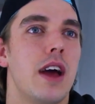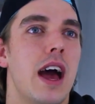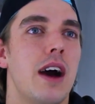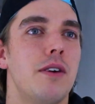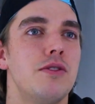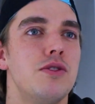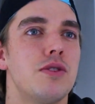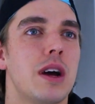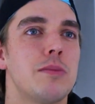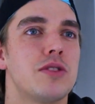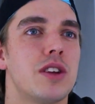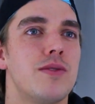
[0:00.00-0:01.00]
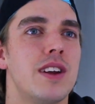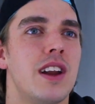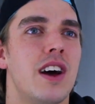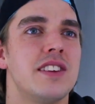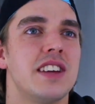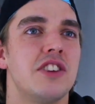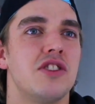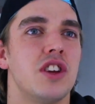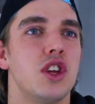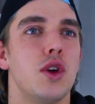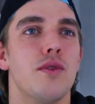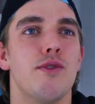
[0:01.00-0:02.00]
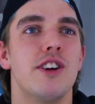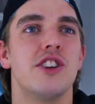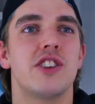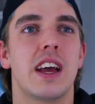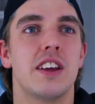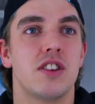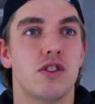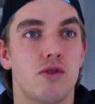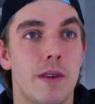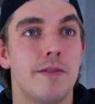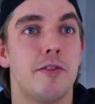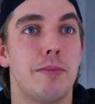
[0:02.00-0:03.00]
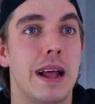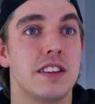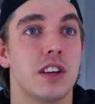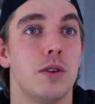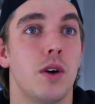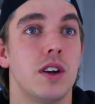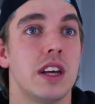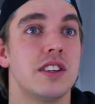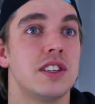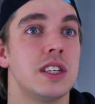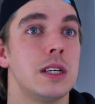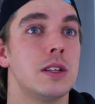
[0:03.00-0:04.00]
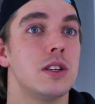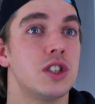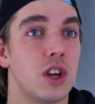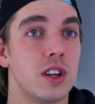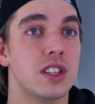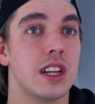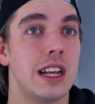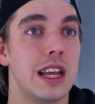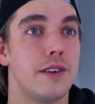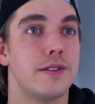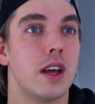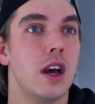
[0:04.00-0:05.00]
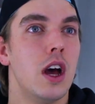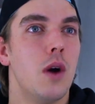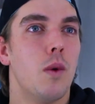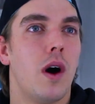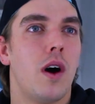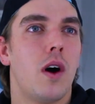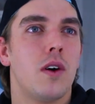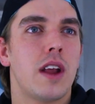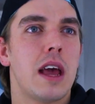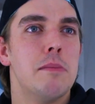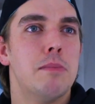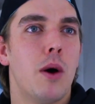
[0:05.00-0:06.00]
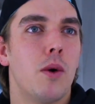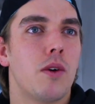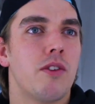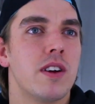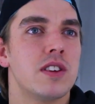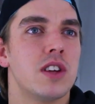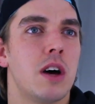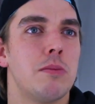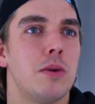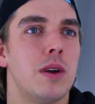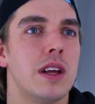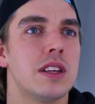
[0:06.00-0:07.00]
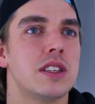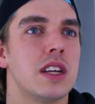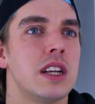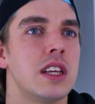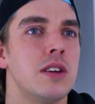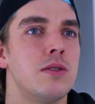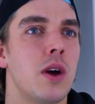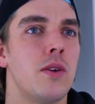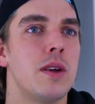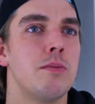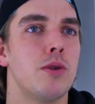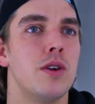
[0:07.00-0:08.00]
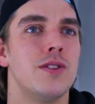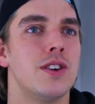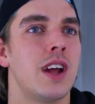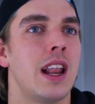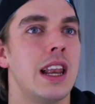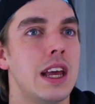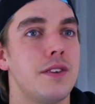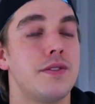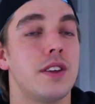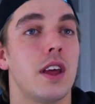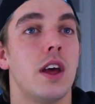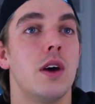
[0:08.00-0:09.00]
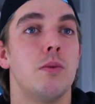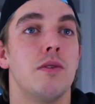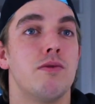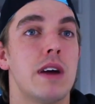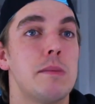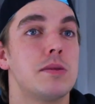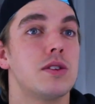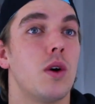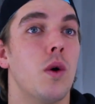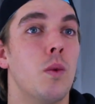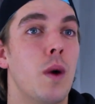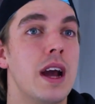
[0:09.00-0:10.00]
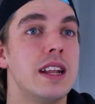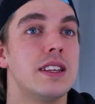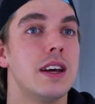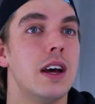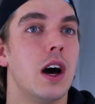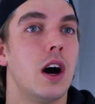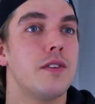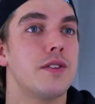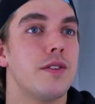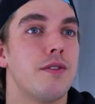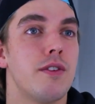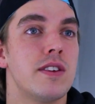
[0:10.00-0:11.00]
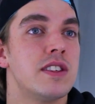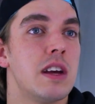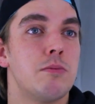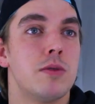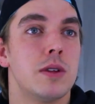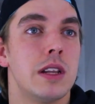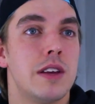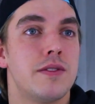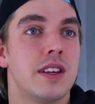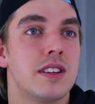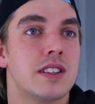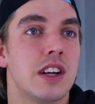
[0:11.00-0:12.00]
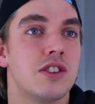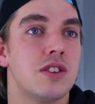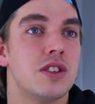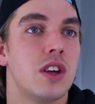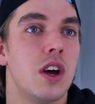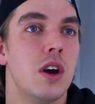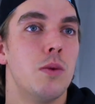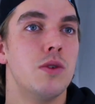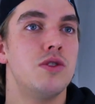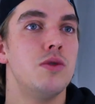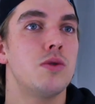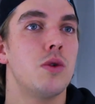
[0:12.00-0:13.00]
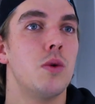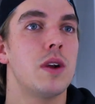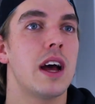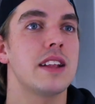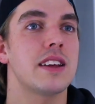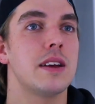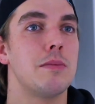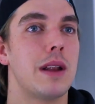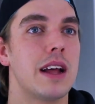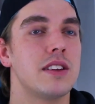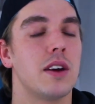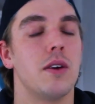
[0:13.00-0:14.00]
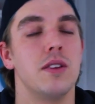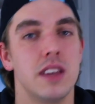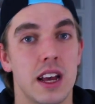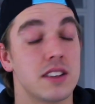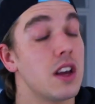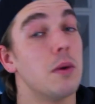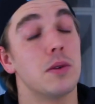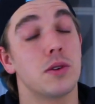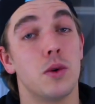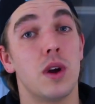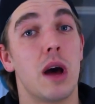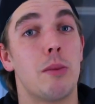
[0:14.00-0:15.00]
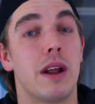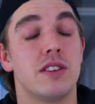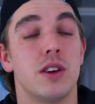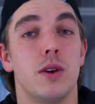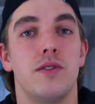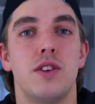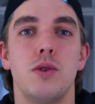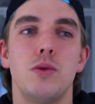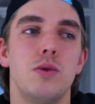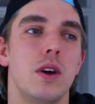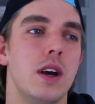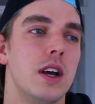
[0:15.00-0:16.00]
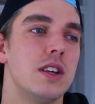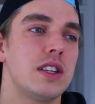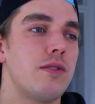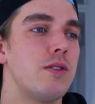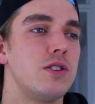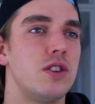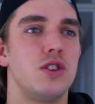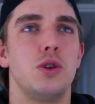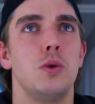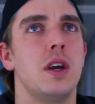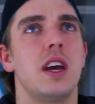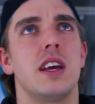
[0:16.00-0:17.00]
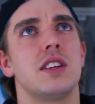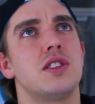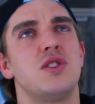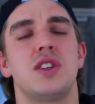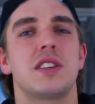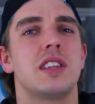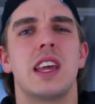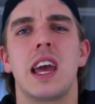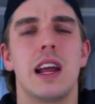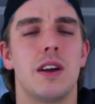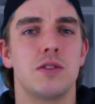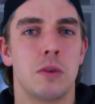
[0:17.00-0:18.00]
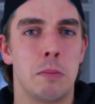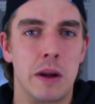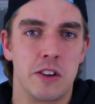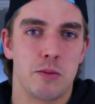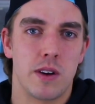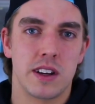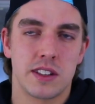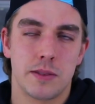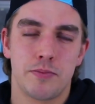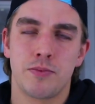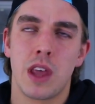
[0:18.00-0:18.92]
How do you come to the realisation that you've reached a strength plateau on a certain lift while on a bulk? For example, let's say that you don't improve on a lift with reps or weight after 3 separate lifting sessions. Would you call that a plateau? Yes, I would call that a plateau. If you, say for instance, you hit 60 kilos on bench press